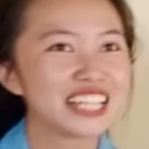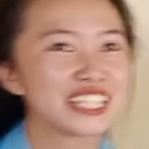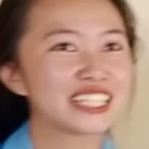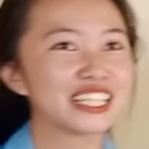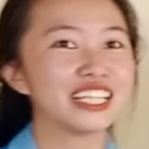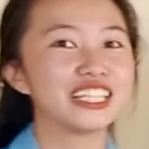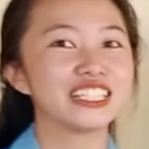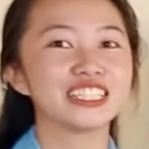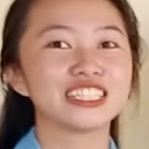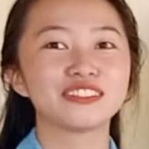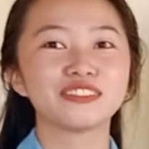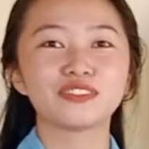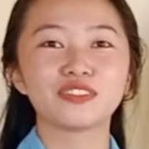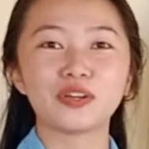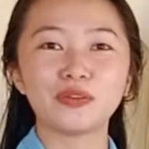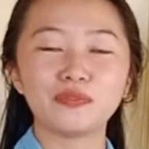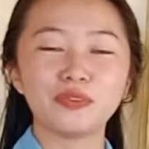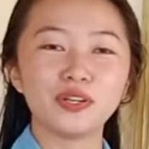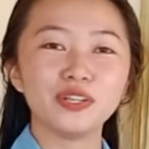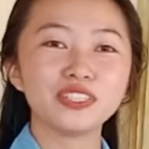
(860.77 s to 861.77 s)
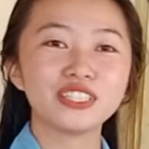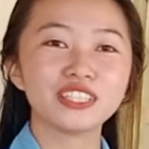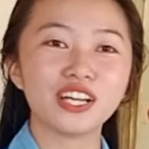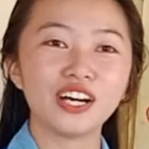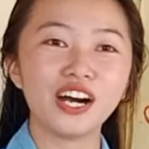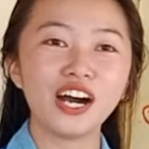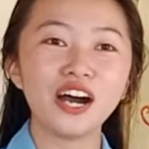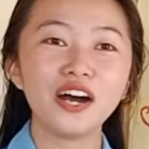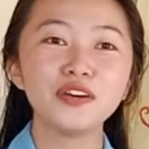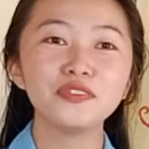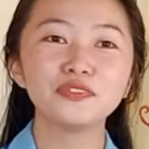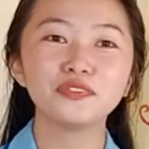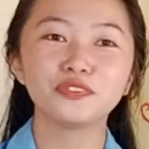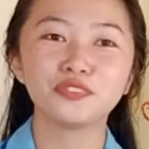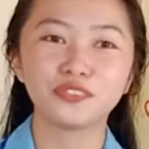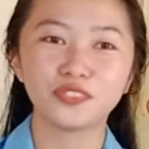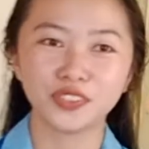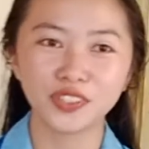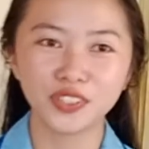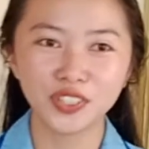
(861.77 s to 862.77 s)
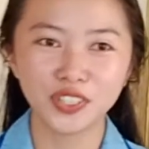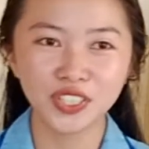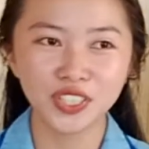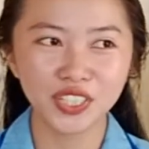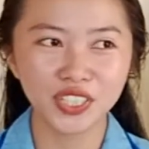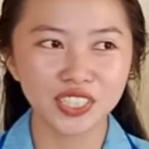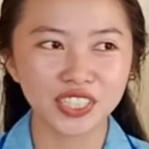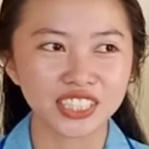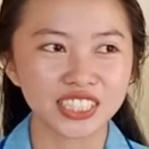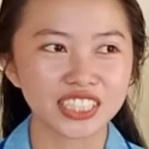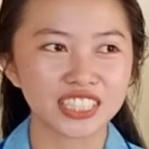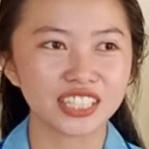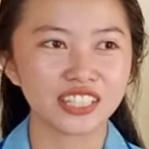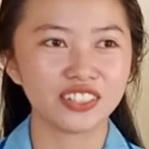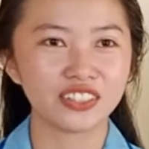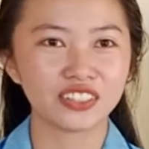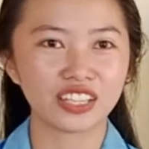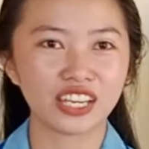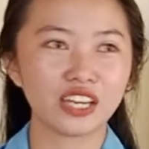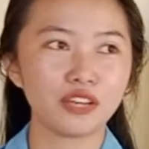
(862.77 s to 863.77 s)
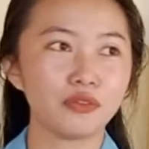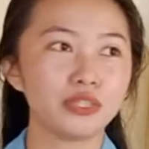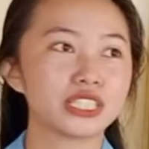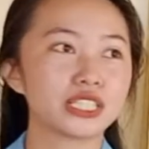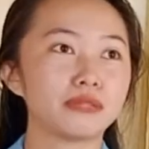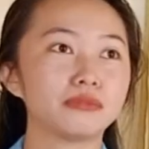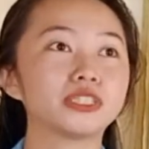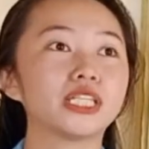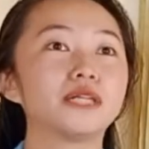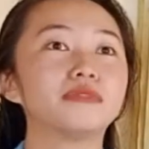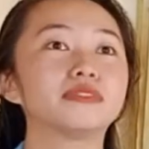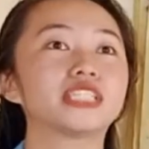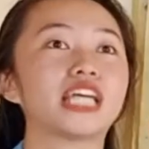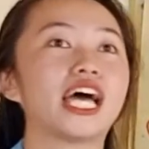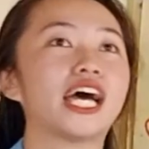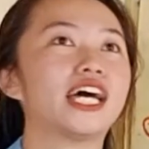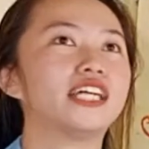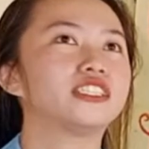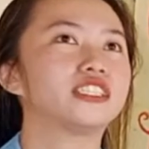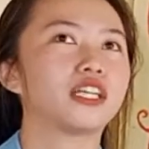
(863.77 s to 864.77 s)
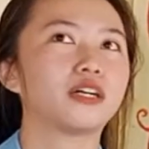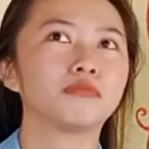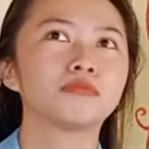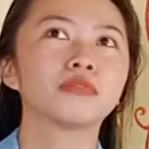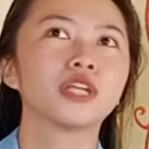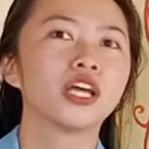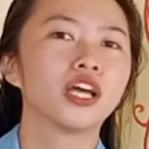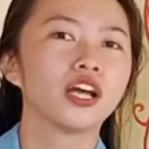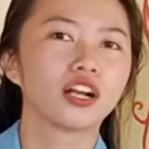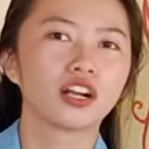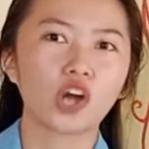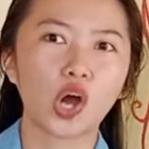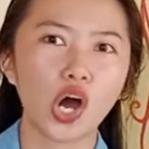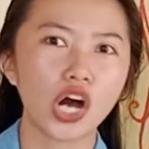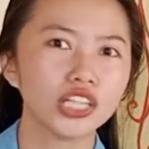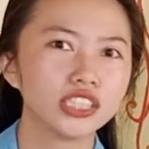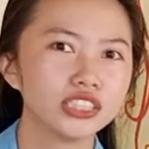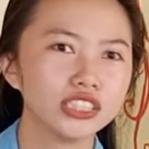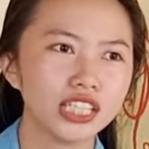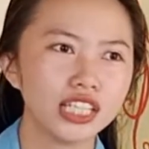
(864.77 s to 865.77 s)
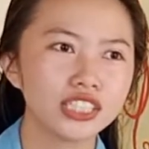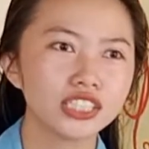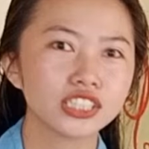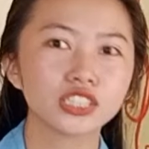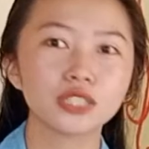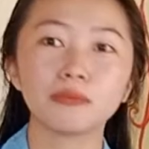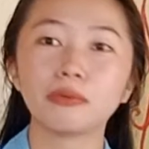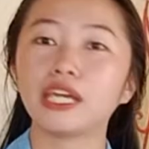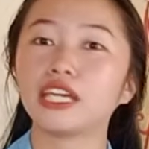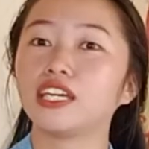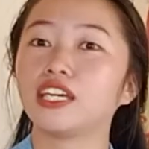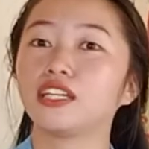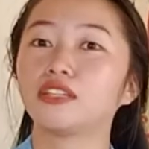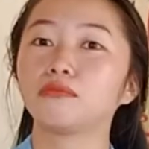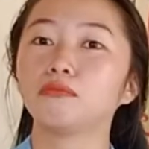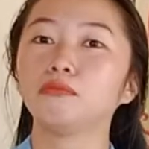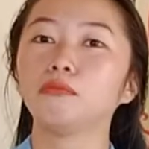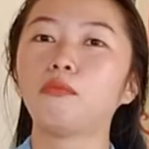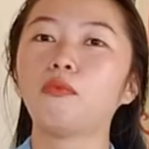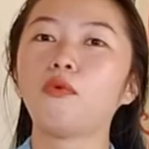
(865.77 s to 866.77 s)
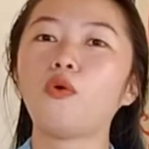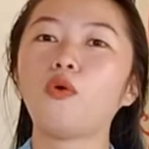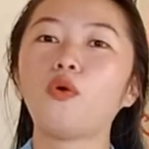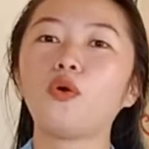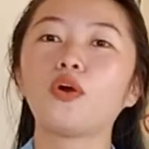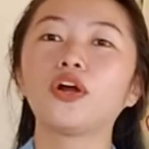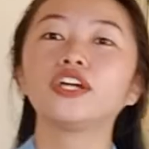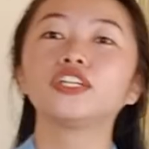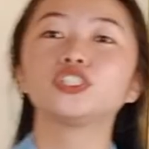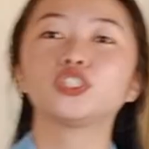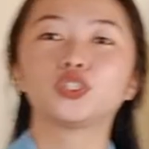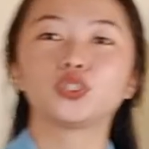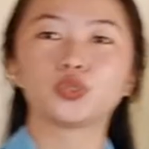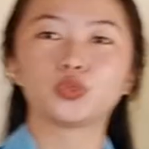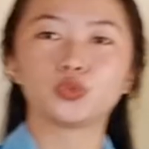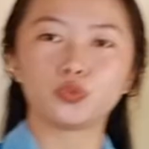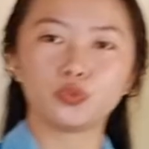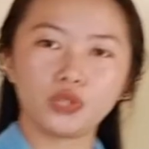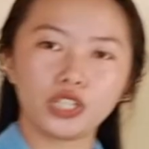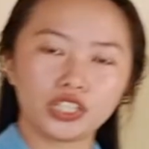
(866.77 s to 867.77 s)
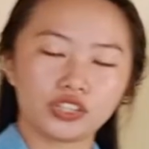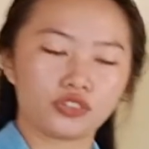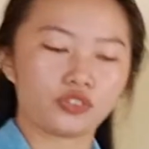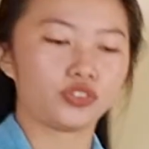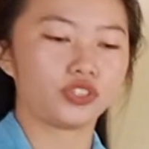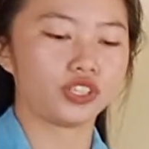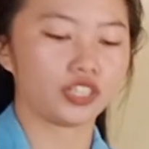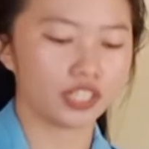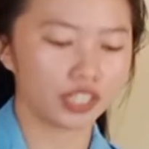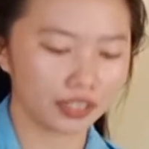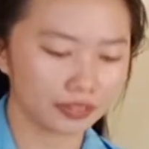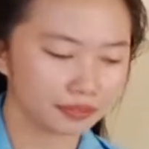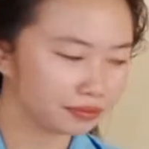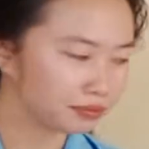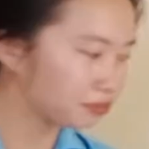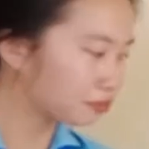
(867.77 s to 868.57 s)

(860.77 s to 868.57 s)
So it's composed of fruits. Okay, we sometimes add some condensed to make it more sweeter.